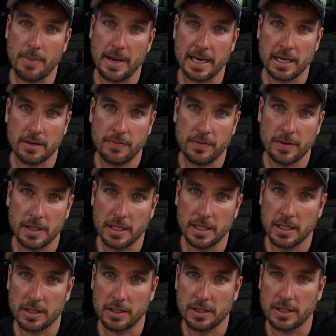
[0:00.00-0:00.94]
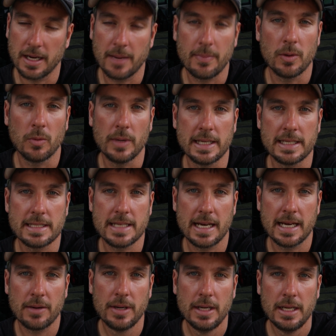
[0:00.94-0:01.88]
bank for a good couple of weeks
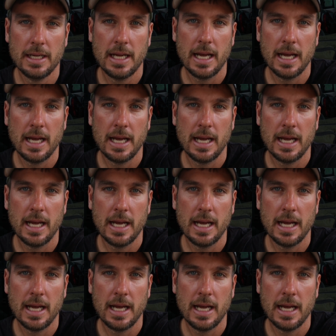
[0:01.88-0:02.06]
now.